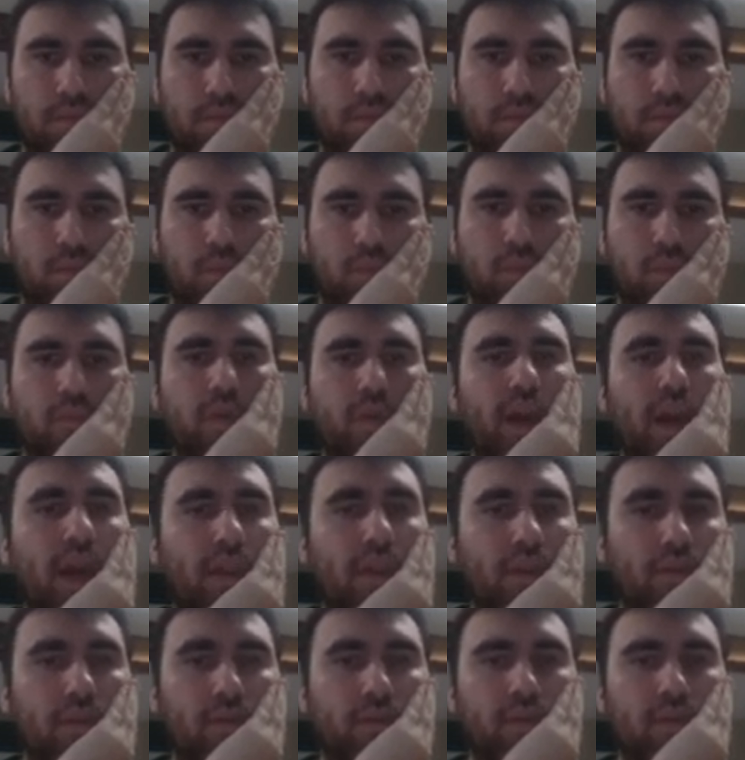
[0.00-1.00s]
Would
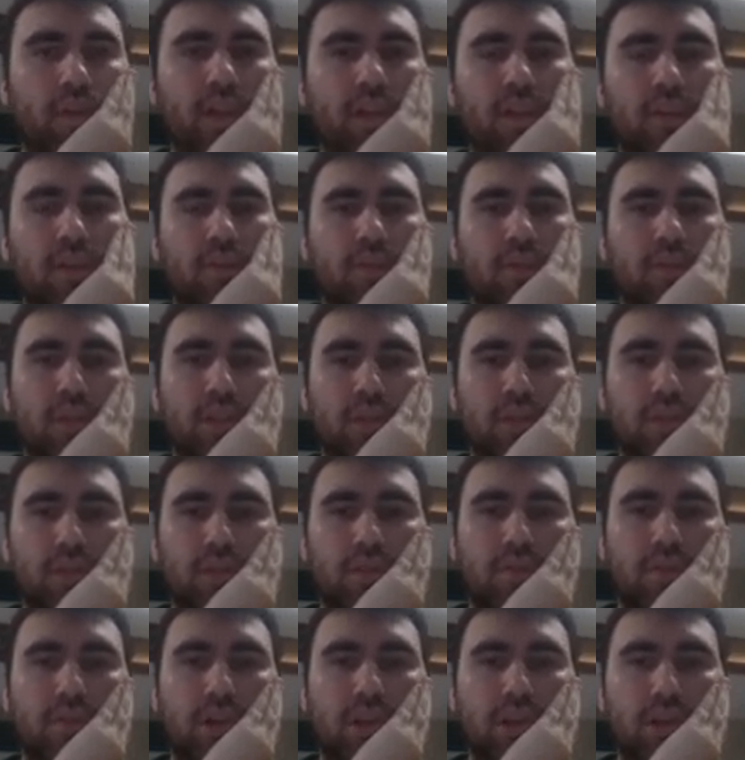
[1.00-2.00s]
rather have traded queens
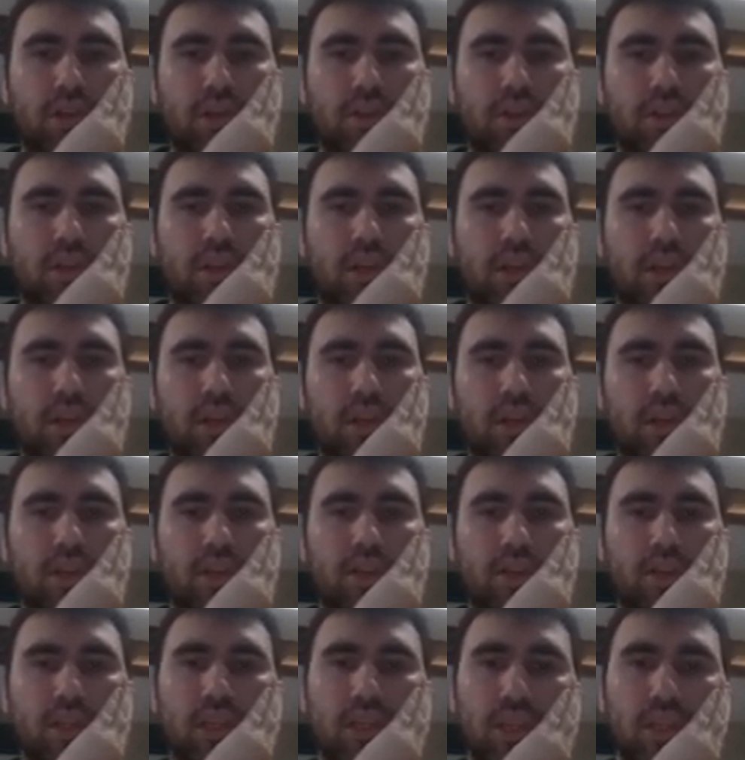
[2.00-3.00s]
than rooks. I think it
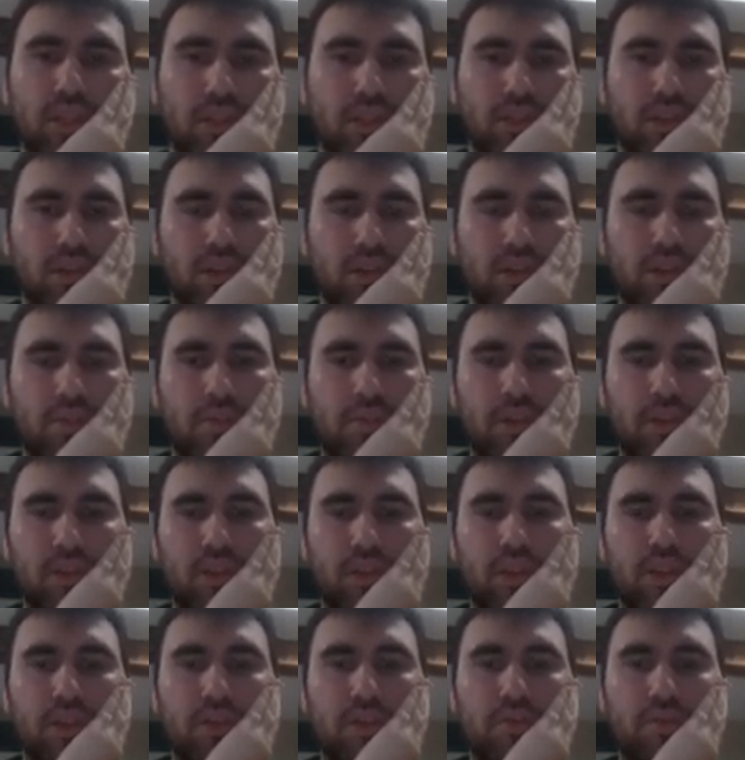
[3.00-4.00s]
is easier to push
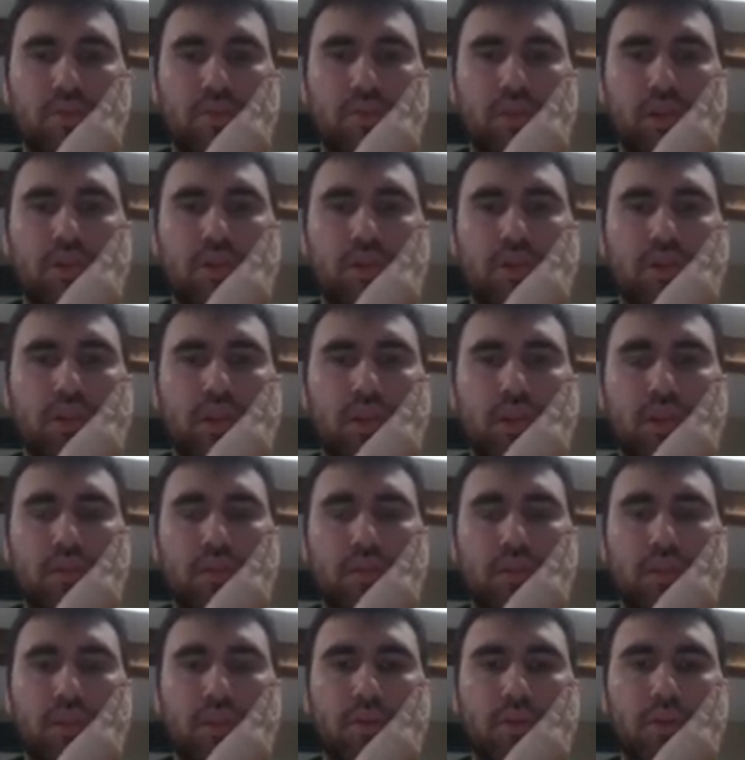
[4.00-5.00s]
this with rooks on
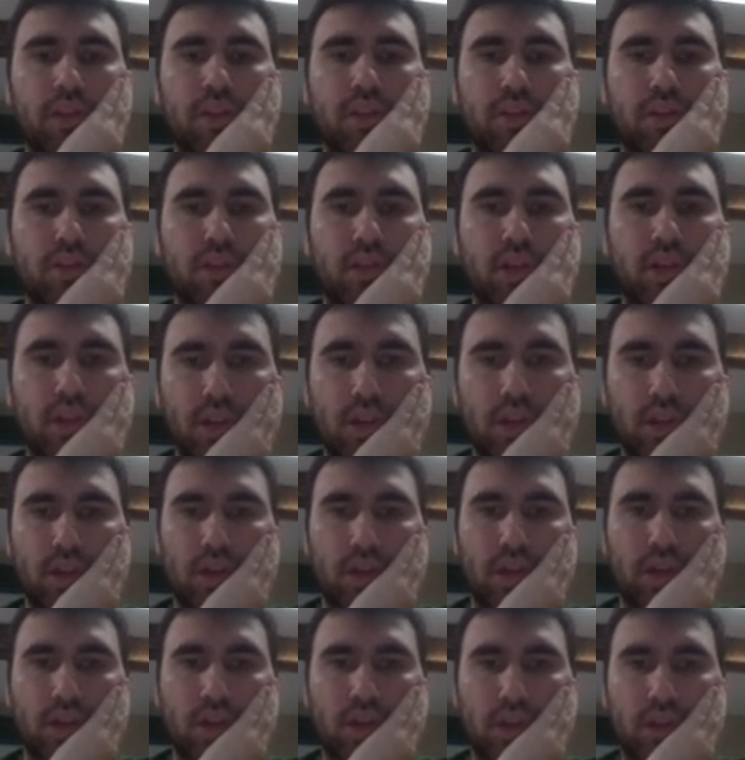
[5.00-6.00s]
than with queens on.
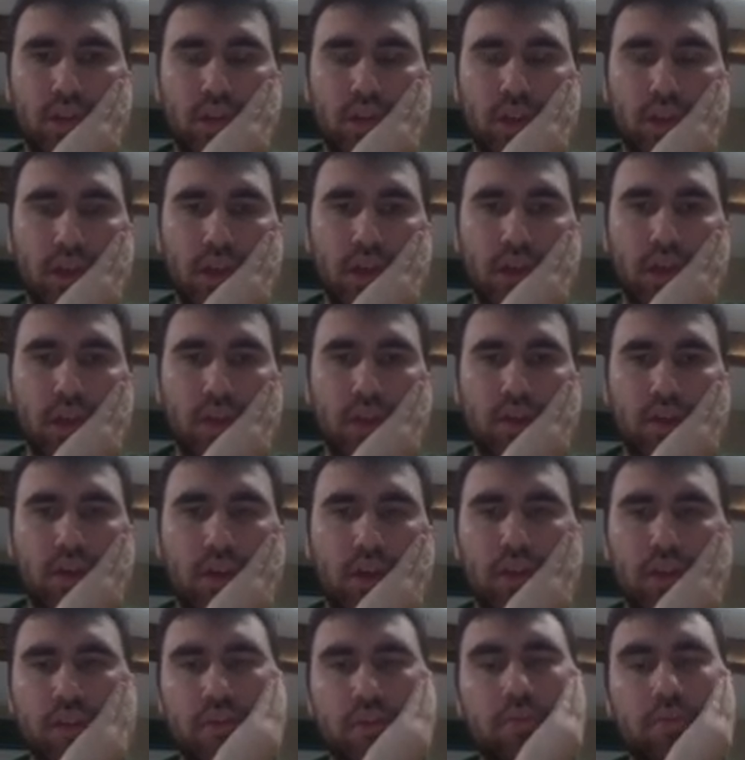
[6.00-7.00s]
And I
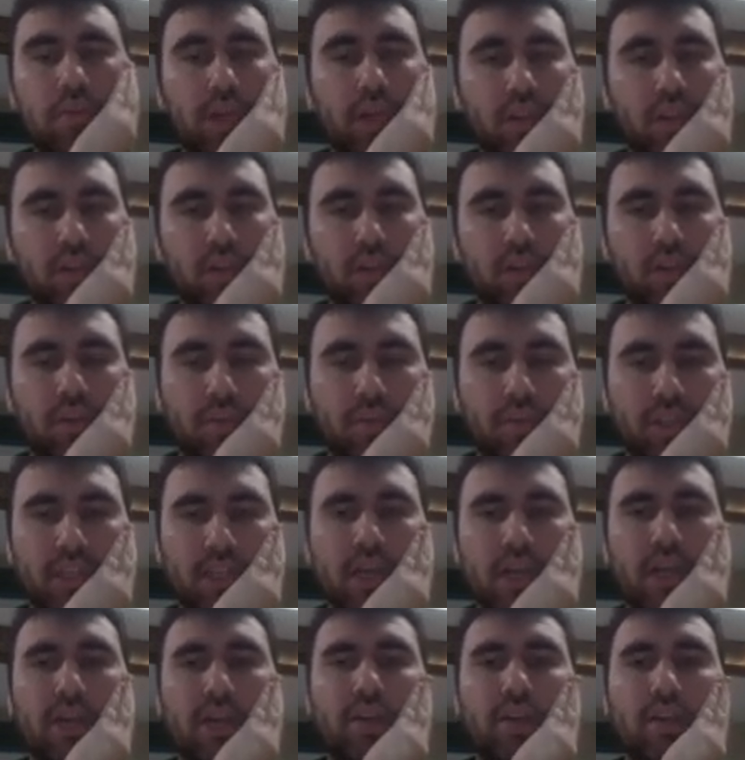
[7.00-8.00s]
also am not the sharpest
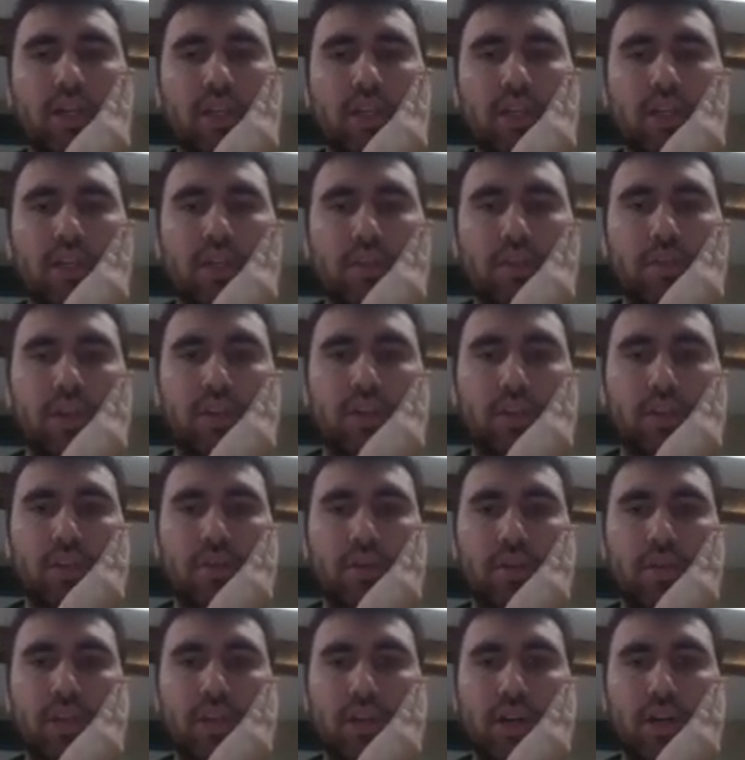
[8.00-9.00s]
tactically, especially
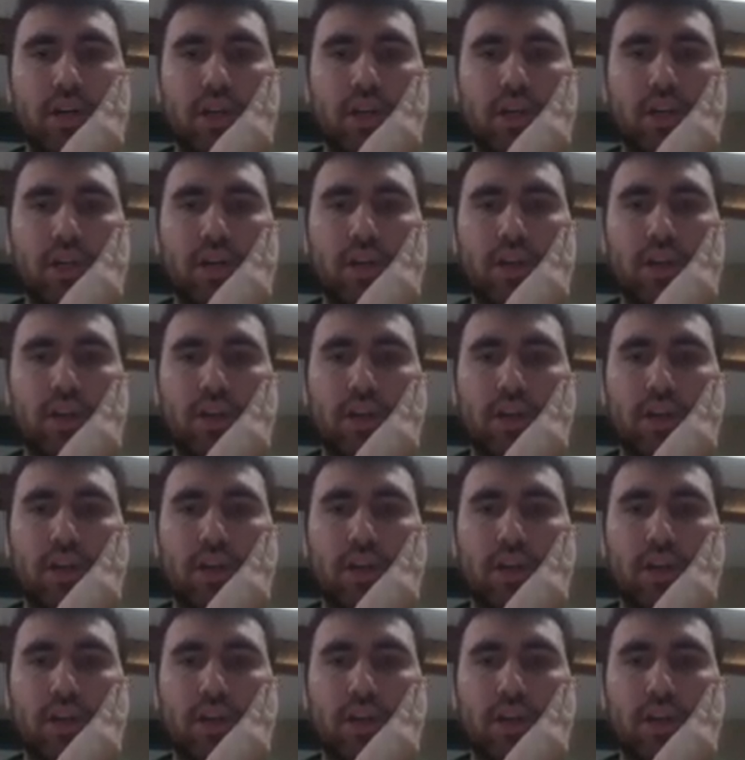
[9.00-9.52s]
when talking.